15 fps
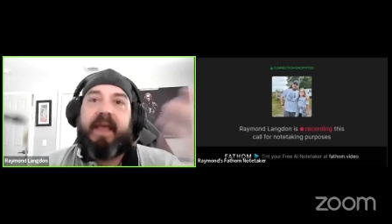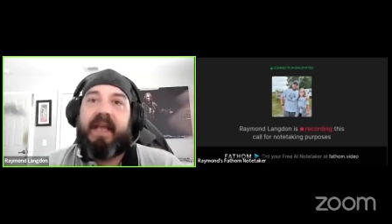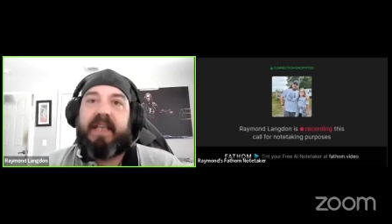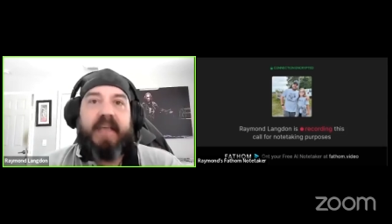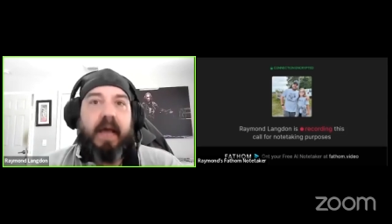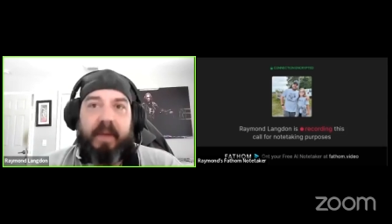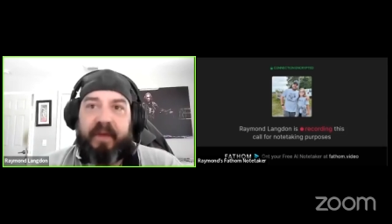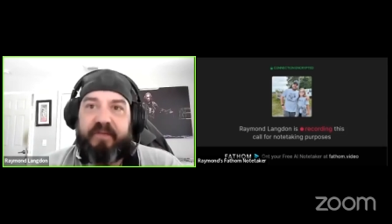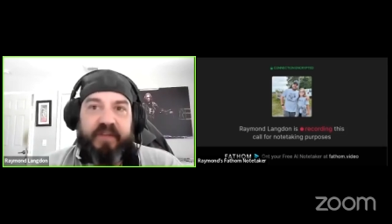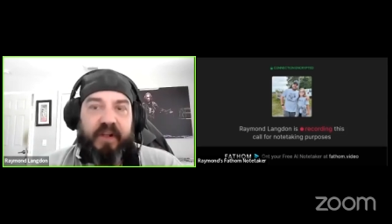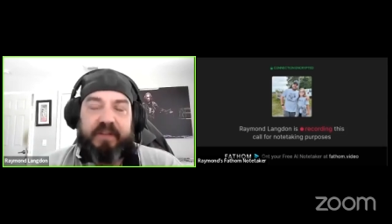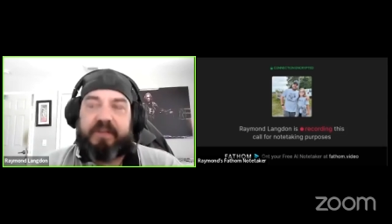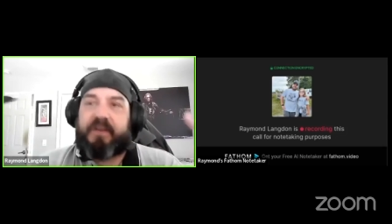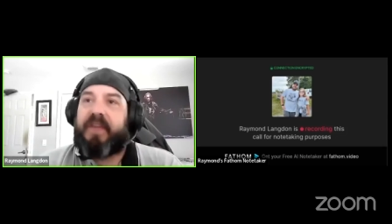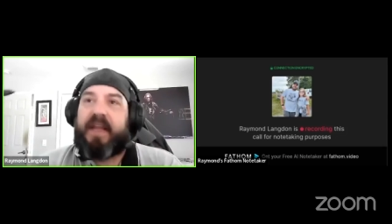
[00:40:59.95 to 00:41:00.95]
is I'm
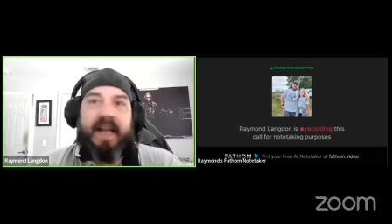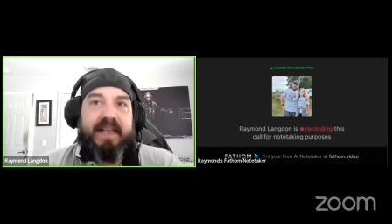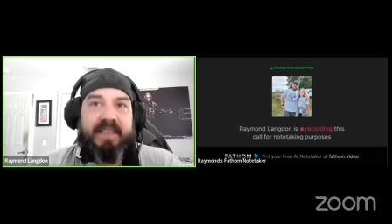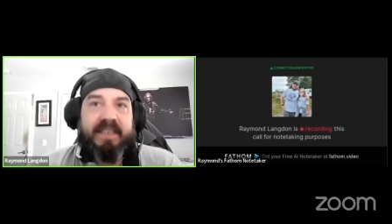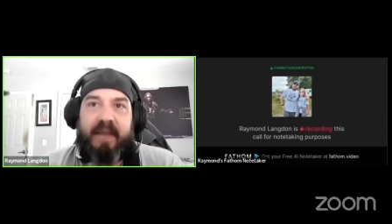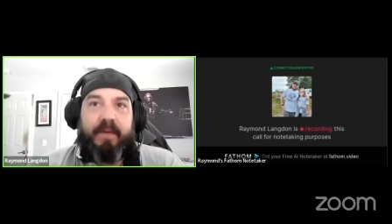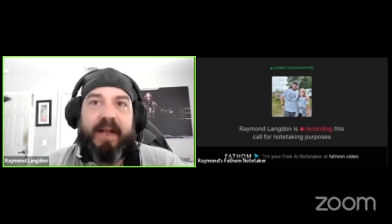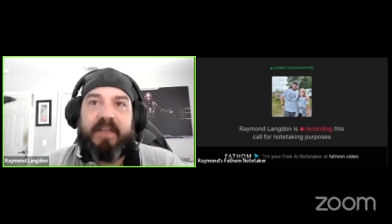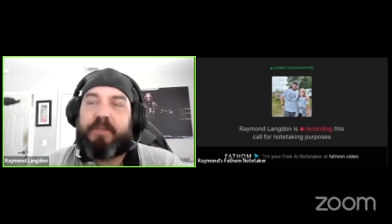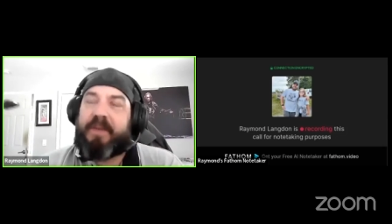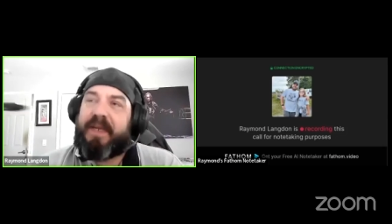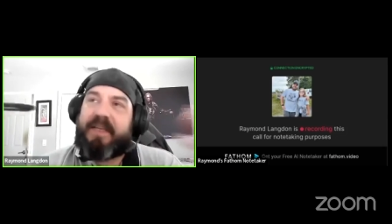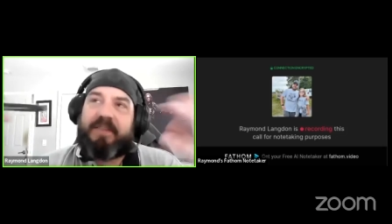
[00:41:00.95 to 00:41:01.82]
unfiltered. Like I say what I speak.